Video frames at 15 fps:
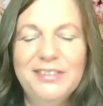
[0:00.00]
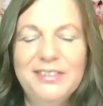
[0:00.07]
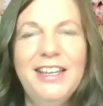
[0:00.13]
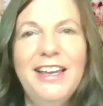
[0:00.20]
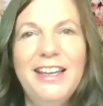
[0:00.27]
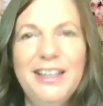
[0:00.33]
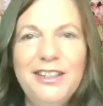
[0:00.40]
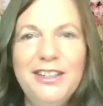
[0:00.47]

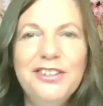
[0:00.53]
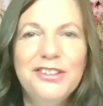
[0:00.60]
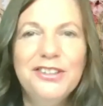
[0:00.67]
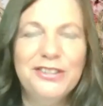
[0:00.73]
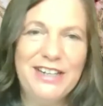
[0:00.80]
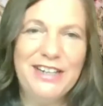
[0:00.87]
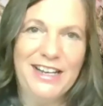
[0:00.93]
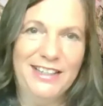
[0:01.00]

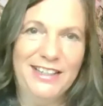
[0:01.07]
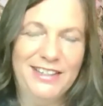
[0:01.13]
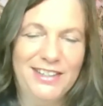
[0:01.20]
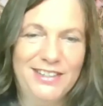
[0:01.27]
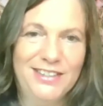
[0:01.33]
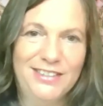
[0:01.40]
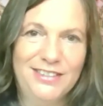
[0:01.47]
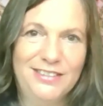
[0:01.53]

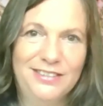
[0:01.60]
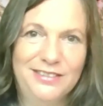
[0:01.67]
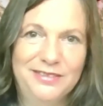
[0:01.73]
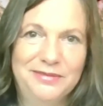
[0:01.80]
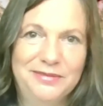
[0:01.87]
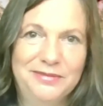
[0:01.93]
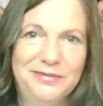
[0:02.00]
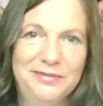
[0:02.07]
tenderness
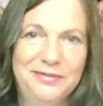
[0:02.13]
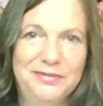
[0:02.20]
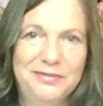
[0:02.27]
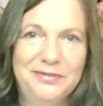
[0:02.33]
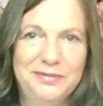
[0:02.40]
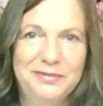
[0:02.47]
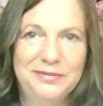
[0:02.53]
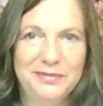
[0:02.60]

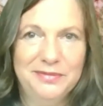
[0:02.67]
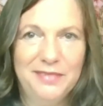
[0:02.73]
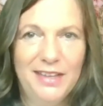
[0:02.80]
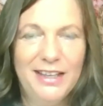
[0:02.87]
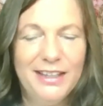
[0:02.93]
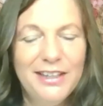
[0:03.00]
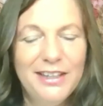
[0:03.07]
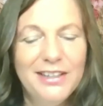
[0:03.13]

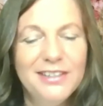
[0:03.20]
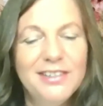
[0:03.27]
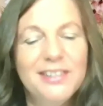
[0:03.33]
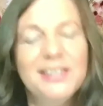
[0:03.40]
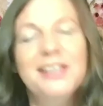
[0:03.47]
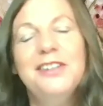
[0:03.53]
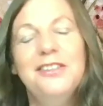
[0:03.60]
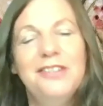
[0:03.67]
and
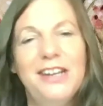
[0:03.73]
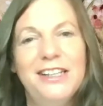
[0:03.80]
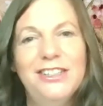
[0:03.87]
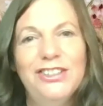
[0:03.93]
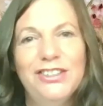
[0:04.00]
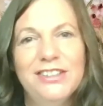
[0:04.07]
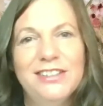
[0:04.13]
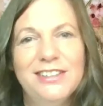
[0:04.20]

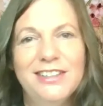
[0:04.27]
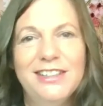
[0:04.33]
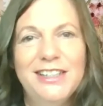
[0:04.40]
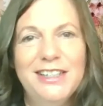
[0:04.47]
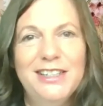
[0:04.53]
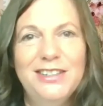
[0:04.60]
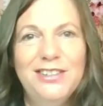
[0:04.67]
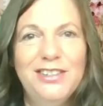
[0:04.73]
consideration
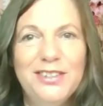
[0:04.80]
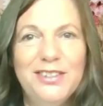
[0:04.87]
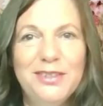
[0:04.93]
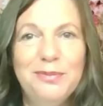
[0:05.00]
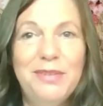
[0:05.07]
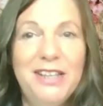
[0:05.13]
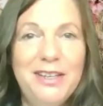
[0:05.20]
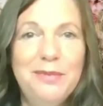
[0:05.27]
to the
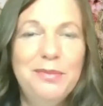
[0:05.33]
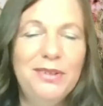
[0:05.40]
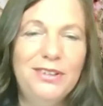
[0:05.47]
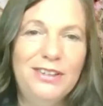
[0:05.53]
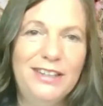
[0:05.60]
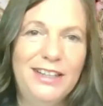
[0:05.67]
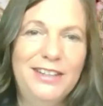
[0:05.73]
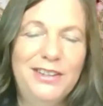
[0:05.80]

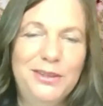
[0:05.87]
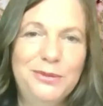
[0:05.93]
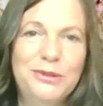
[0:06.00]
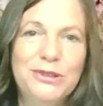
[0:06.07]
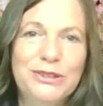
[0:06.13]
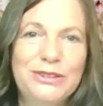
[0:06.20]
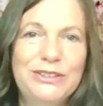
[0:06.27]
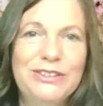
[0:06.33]
people and the
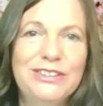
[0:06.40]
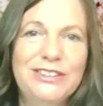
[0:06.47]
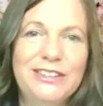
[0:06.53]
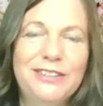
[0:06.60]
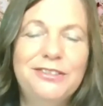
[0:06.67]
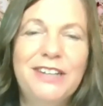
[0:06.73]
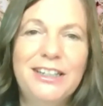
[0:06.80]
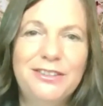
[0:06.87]
world
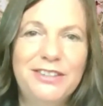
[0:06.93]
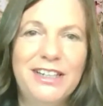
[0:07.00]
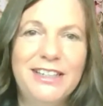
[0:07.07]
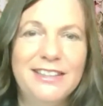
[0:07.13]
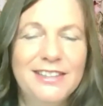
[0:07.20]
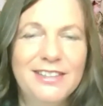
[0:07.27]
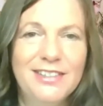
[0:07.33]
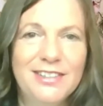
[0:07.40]
around
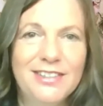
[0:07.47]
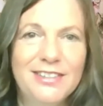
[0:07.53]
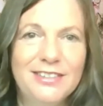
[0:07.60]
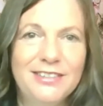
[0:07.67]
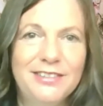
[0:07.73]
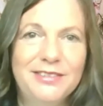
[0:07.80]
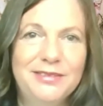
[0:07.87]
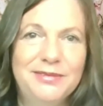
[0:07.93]
us.
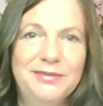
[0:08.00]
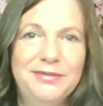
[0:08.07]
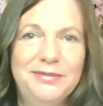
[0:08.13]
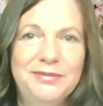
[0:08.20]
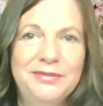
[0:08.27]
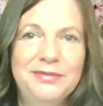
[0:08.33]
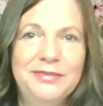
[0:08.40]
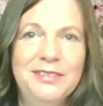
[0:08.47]

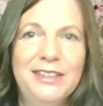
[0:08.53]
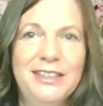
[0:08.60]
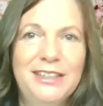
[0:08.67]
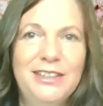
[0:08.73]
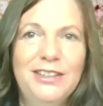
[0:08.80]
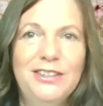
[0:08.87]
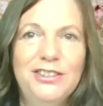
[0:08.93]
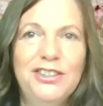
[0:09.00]

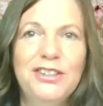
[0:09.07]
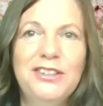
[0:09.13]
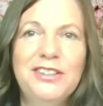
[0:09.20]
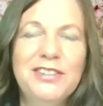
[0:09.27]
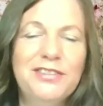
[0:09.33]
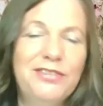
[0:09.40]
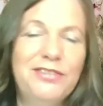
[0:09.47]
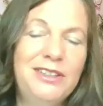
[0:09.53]

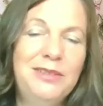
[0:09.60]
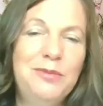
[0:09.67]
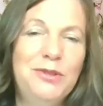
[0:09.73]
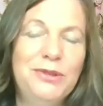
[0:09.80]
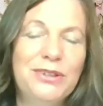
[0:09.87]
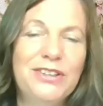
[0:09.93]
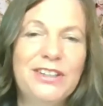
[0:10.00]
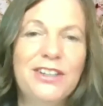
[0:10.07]
Charles
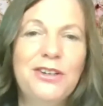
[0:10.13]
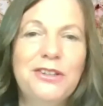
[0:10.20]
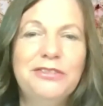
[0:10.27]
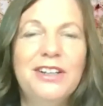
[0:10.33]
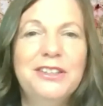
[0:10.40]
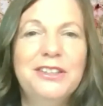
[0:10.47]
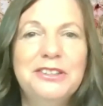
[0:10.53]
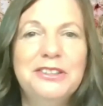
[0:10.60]
Fillmore, the
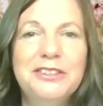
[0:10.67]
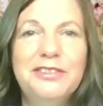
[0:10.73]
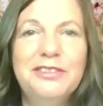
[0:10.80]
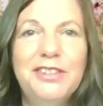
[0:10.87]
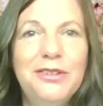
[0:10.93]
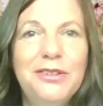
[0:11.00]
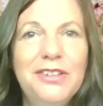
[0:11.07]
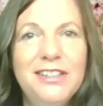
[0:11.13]
co-founder of
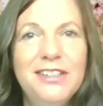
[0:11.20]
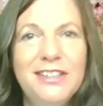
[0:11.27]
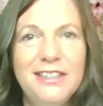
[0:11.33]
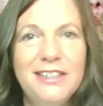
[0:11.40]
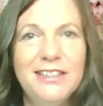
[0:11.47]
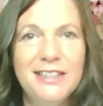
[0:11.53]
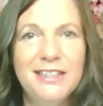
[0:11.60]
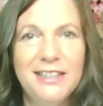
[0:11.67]

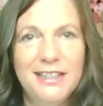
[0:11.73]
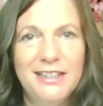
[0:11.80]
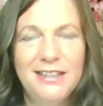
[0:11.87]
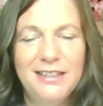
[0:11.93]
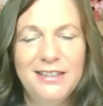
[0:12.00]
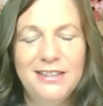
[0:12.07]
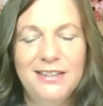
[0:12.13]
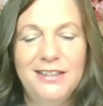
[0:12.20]
Unity,
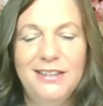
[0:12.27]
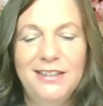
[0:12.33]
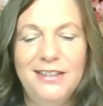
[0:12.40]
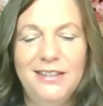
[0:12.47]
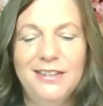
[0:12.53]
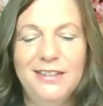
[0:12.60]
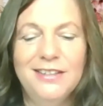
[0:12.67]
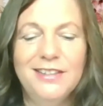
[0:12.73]

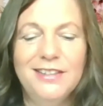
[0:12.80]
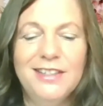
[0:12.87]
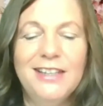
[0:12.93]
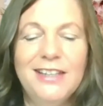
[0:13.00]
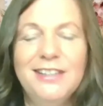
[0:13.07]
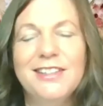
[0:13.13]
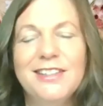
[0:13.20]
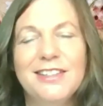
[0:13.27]

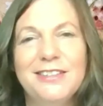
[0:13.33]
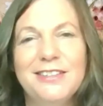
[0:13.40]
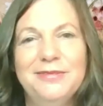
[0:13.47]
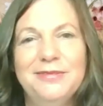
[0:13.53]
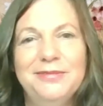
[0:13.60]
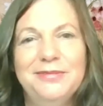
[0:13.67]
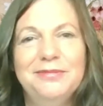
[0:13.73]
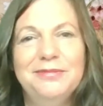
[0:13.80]
says,
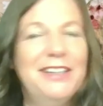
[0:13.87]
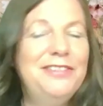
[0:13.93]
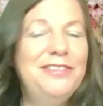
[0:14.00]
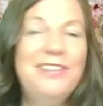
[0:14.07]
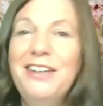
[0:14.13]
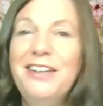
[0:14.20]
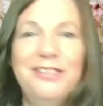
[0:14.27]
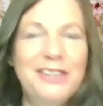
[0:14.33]
my
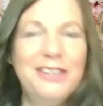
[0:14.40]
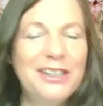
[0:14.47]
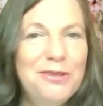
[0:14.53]
favorite